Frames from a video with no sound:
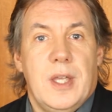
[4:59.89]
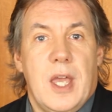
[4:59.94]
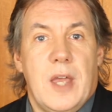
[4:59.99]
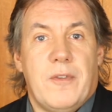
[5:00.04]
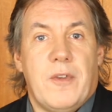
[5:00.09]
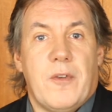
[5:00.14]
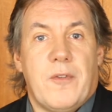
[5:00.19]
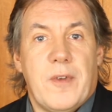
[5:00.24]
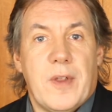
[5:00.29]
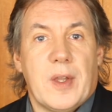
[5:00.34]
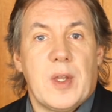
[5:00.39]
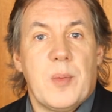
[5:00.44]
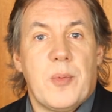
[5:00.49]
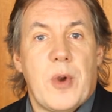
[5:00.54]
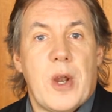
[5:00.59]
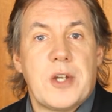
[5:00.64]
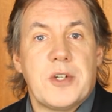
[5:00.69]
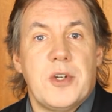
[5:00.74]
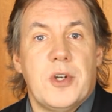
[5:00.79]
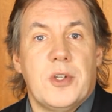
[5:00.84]
If you're feeling
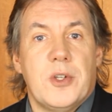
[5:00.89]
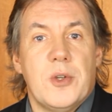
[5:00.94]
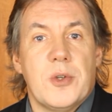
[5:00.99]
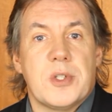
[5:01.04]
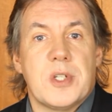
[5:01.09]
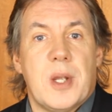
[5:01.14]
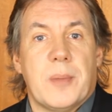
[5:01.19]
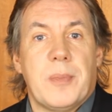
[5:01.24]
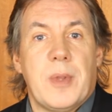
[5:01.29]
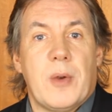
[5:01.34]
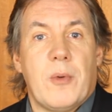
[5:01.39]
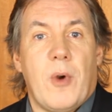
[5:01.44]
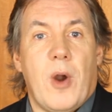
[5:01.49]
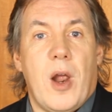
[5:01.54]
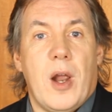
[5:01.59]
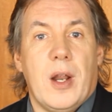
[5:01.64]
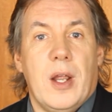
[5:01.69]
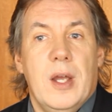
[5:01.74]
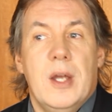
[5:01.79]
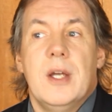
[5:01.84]
pressure to do something
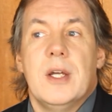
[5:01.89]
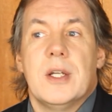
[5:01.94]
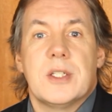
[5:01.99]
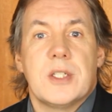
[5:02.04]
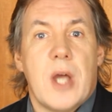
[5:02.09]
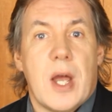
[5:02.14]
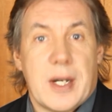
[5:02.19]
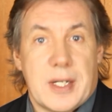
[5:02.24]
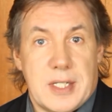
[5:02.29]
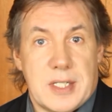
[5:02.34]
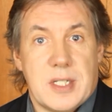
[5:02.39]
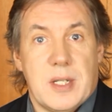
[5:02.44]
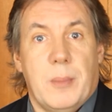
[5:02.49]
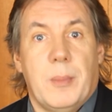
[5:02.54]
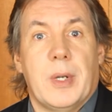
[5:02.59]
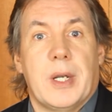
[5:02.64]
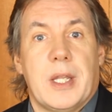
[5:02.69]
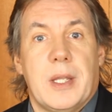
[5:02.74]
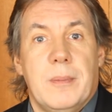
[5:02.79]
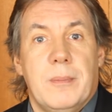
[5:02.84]
wrong, talk to
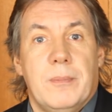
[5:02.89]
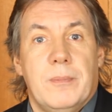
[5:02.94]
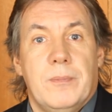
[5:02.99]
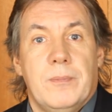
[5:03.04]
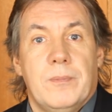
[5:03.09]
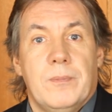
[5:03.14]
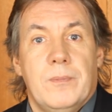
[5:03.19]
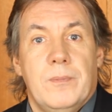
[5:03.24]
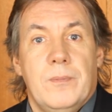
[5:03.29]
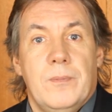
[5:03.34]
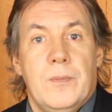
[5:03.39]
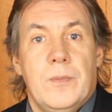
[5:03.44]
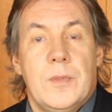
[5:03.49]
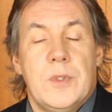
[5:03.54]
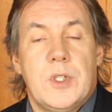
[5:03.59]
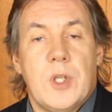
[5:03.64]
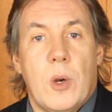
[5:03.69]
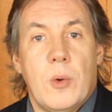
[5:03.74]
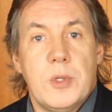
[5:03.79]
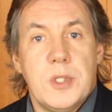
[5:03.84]
somebody.
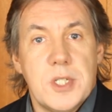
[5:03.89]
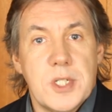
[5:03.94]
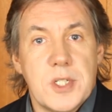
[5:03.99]
Don't